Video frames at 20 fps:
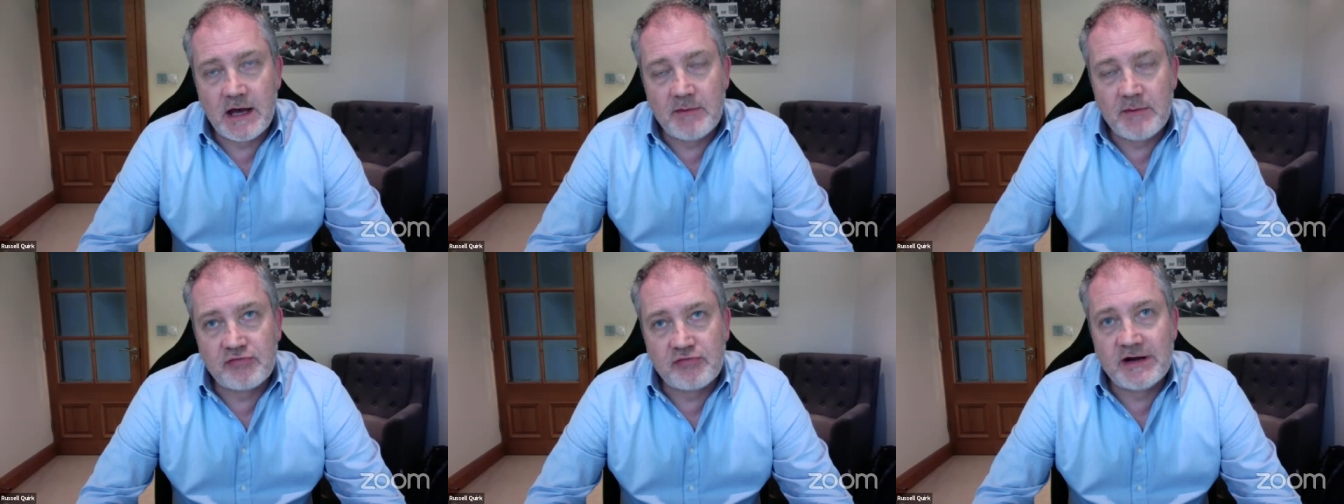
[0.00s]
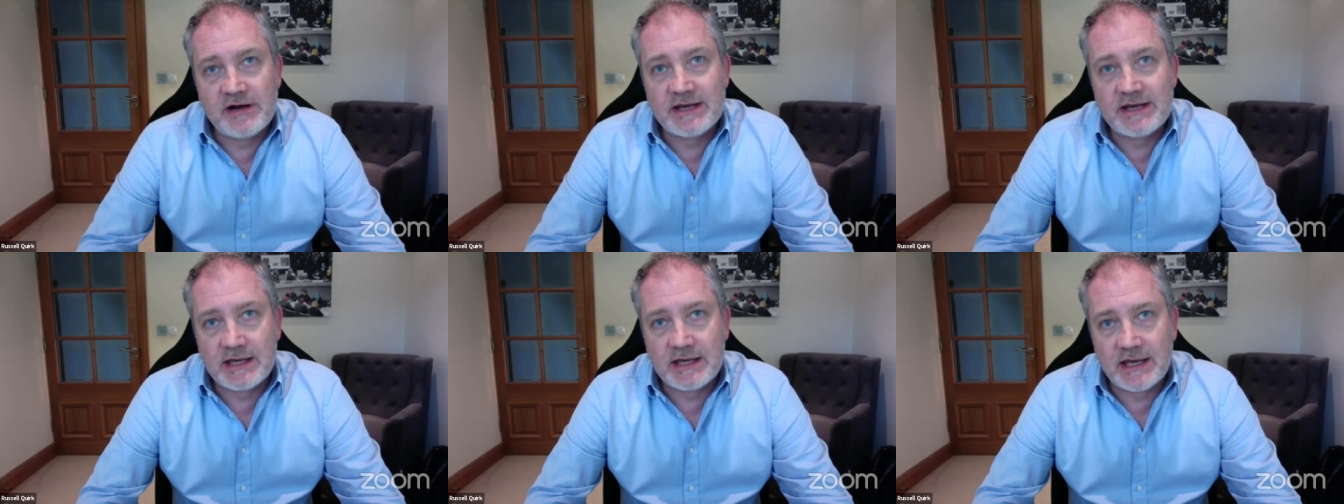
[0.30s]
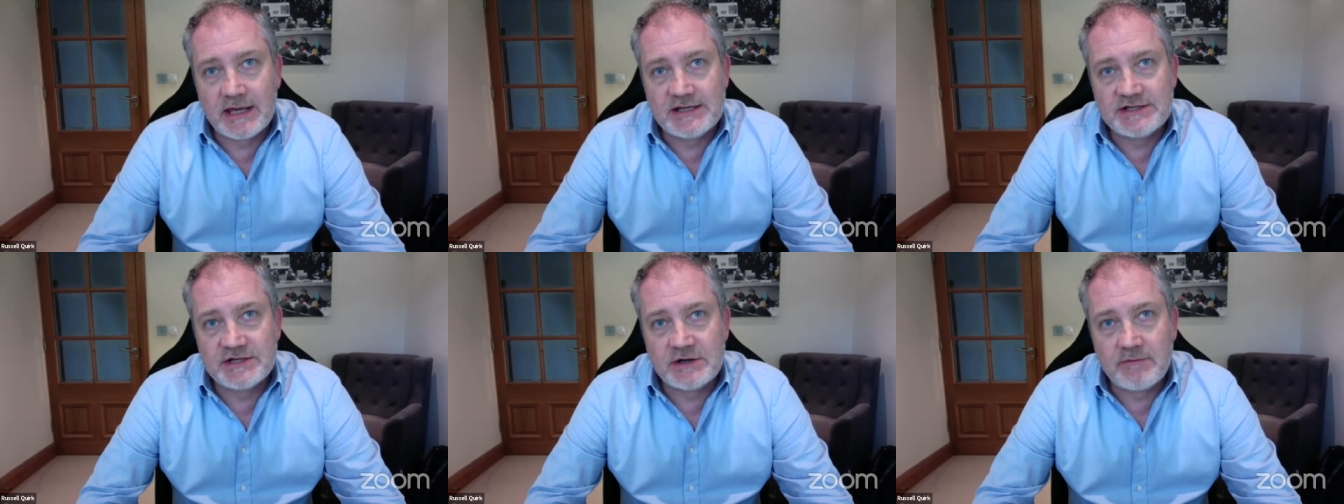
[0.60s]

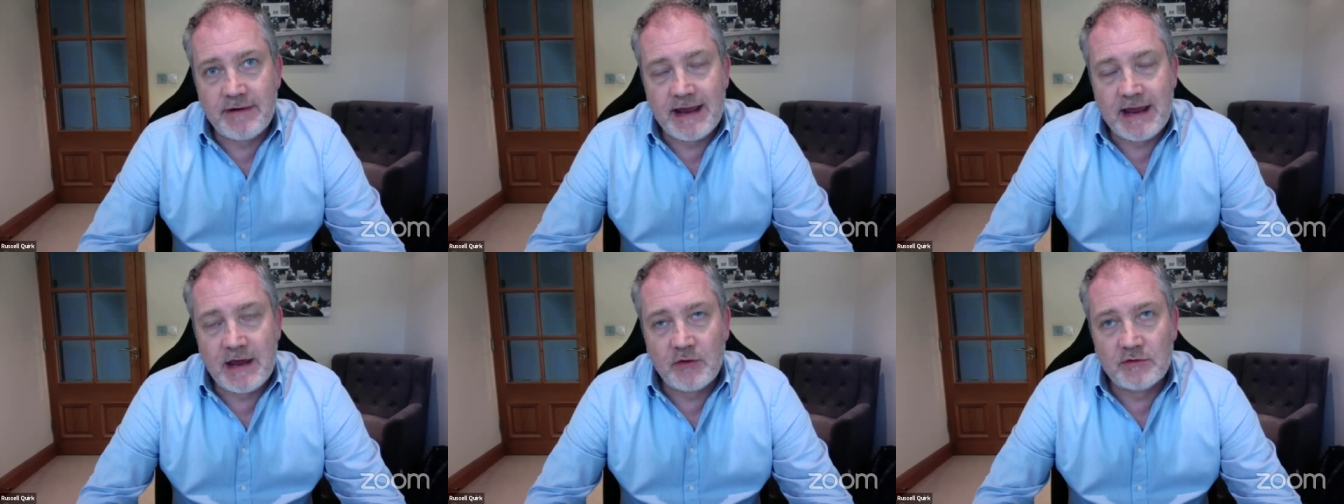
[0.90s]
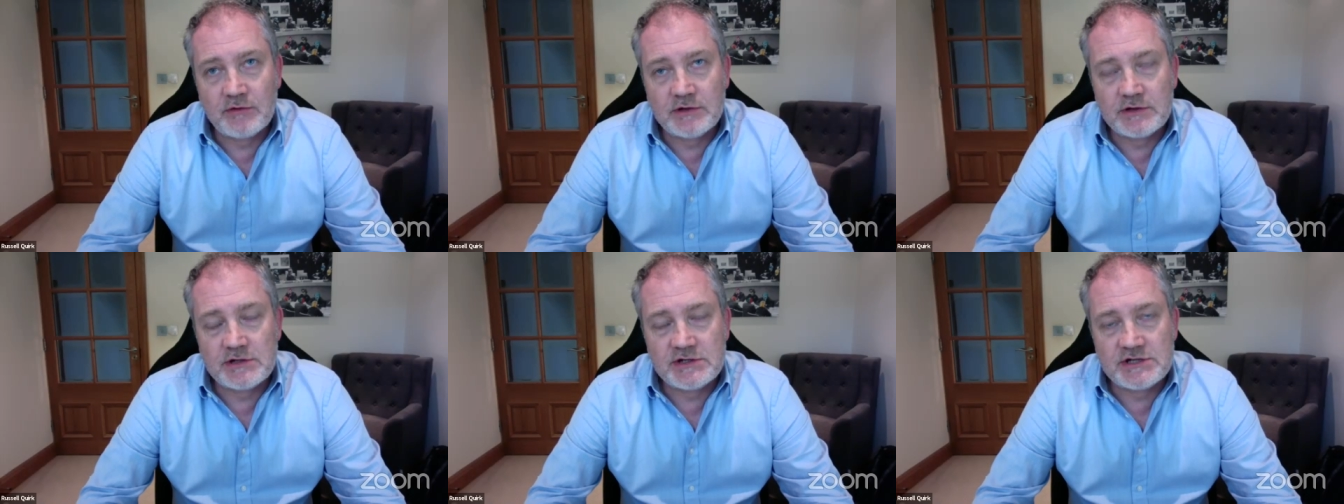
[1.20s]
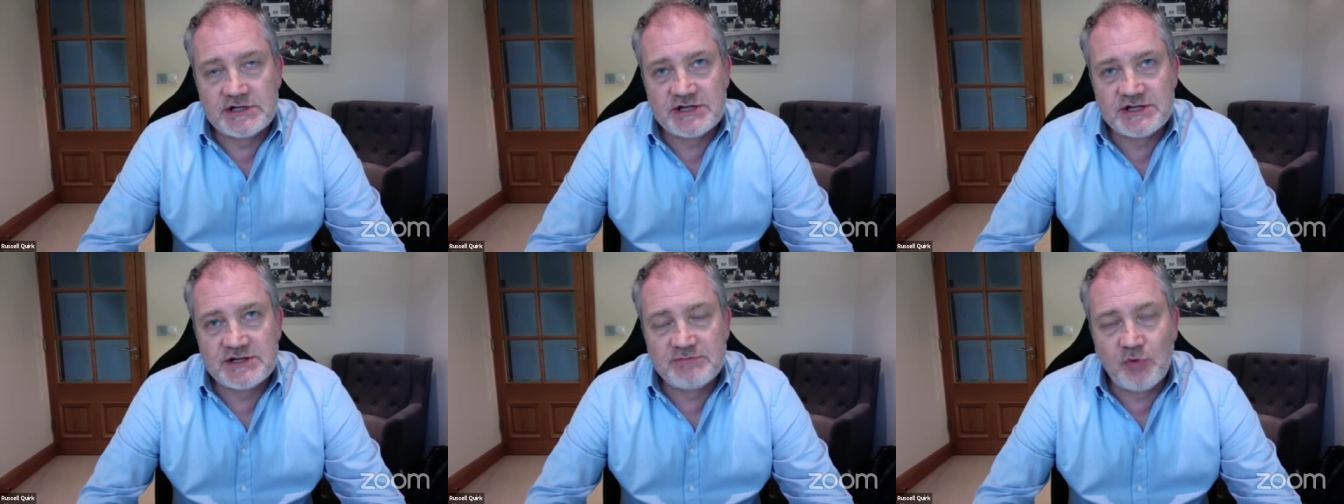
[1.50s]
predicated around
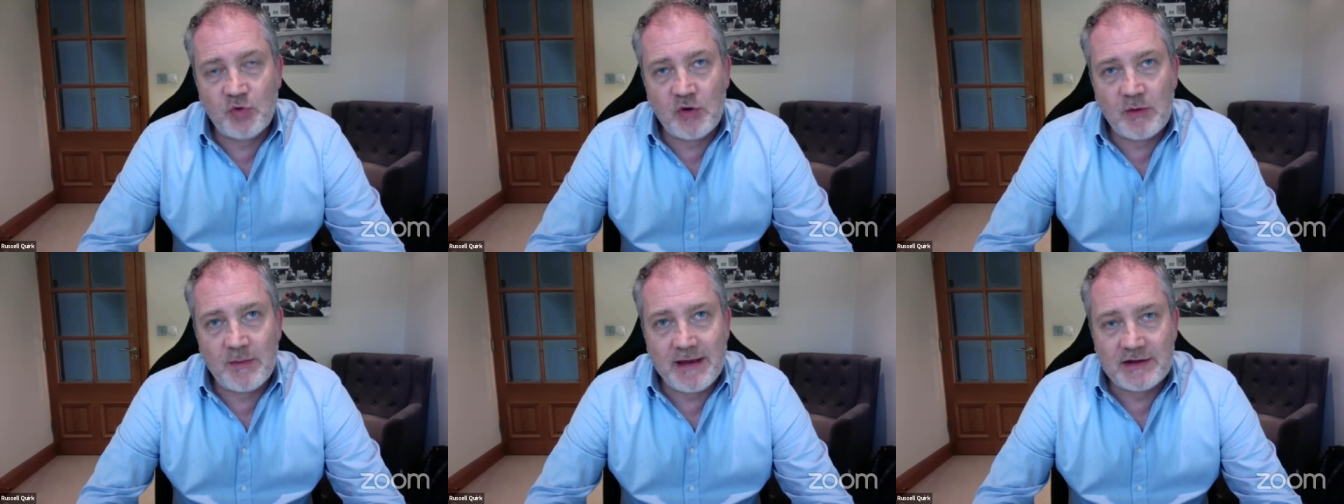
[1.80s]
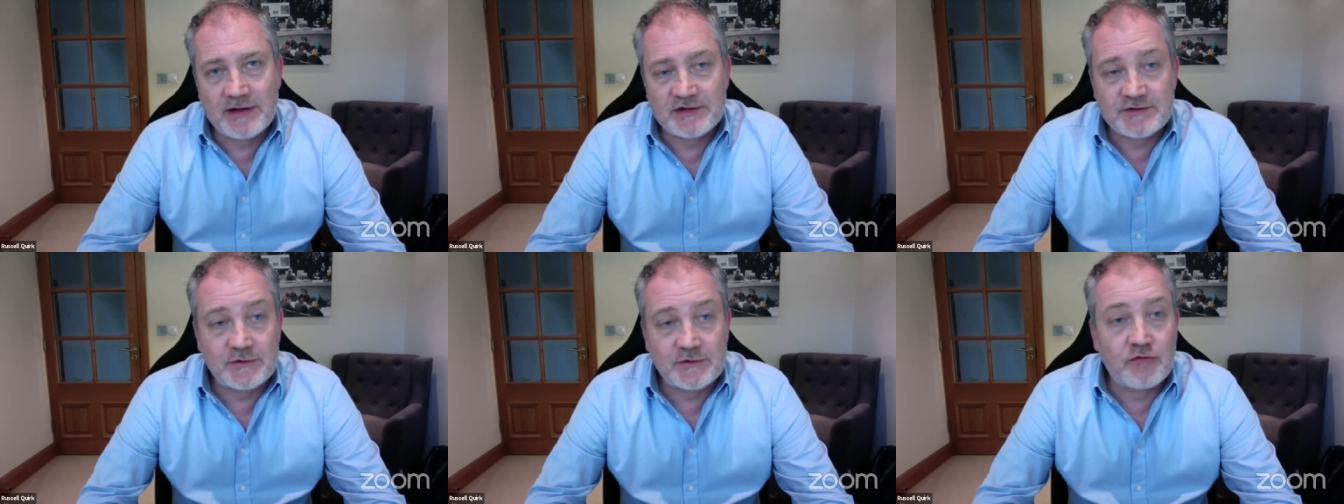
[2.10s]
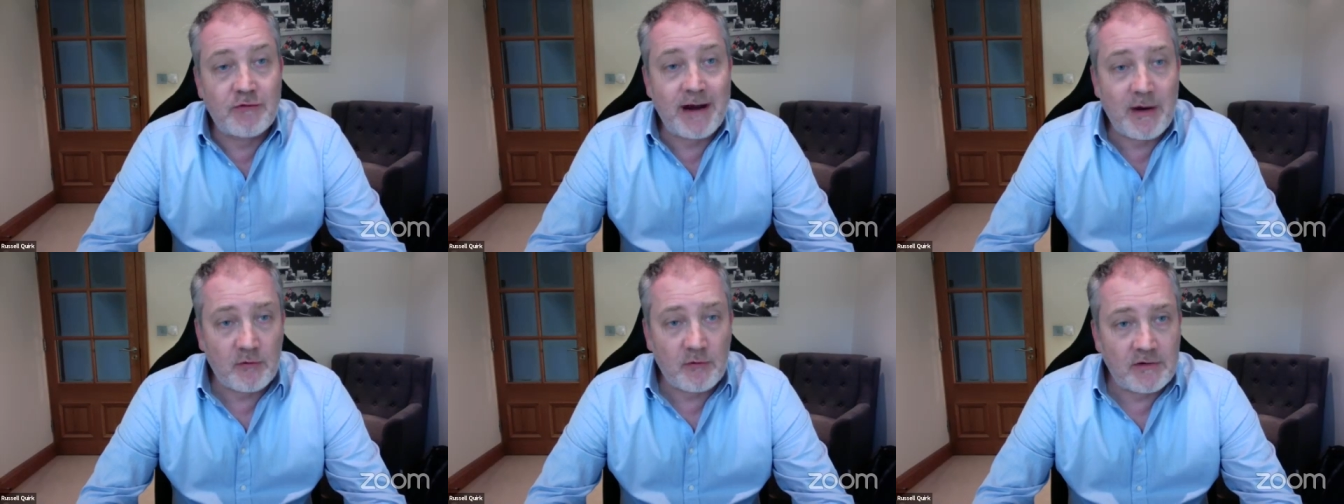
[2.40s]
small amounts of
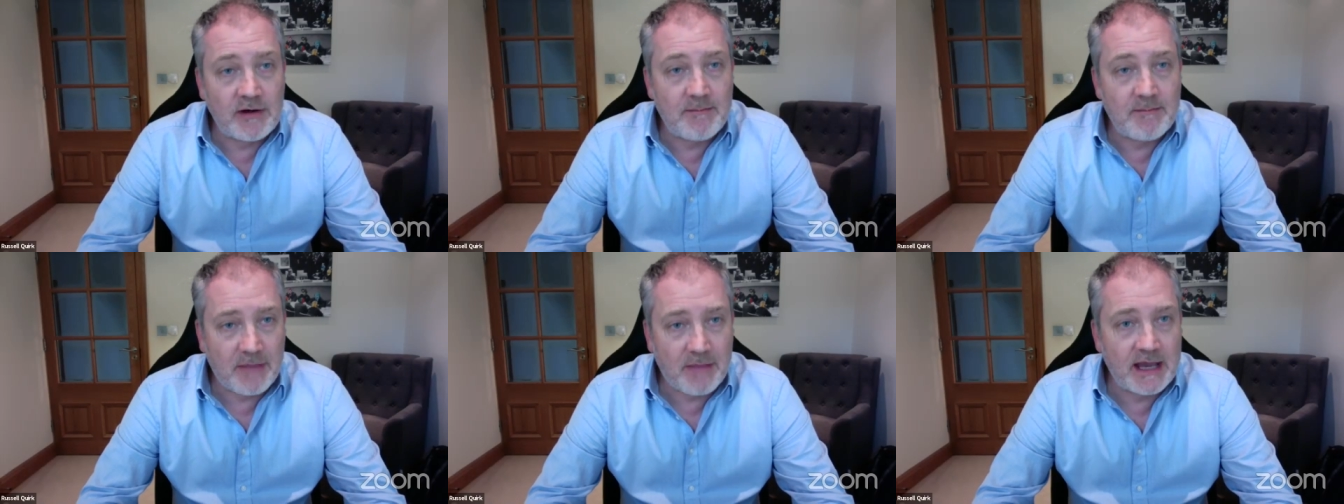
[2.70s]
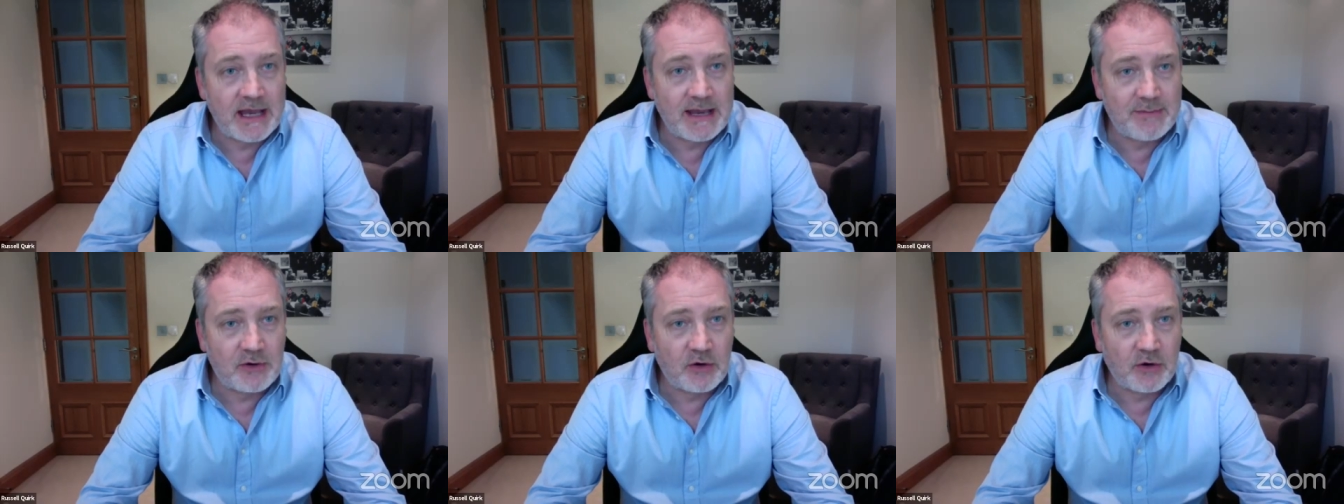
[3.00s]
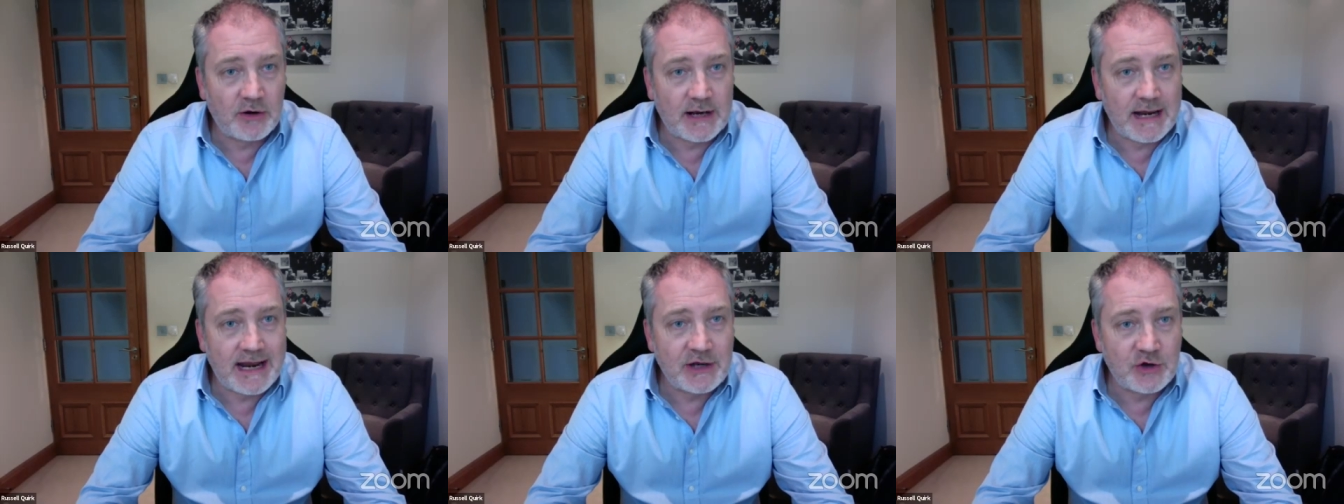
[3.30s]
ground rent payable on
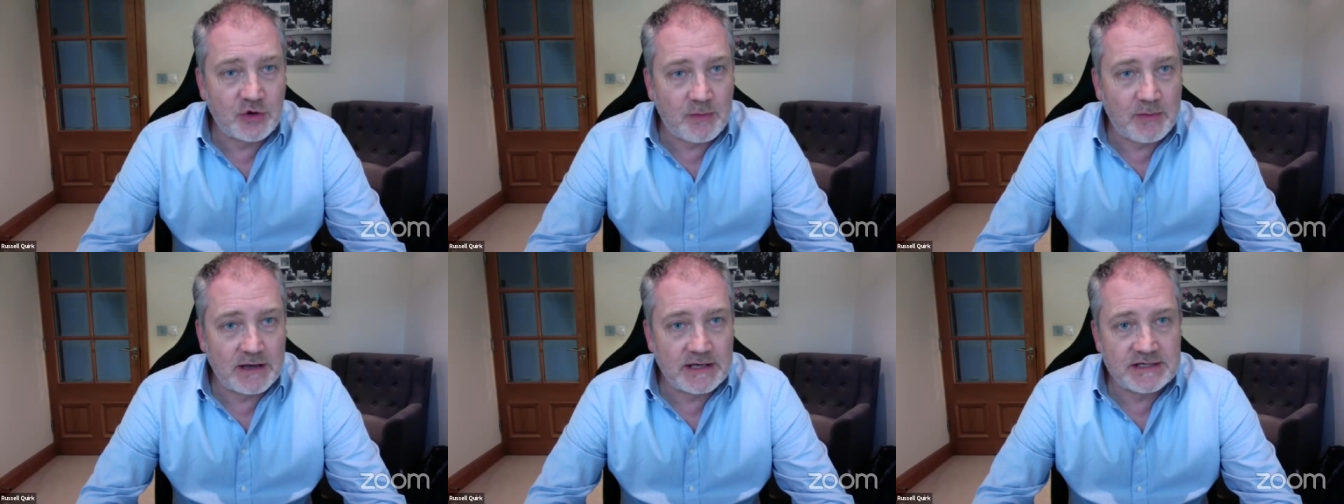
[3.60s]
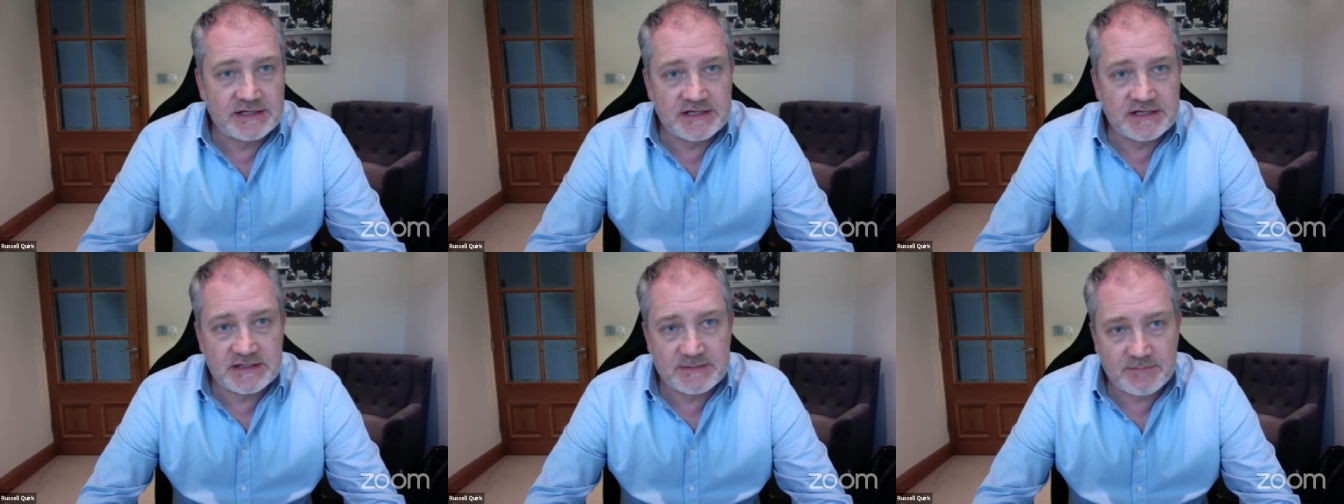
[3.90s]
an annual basis,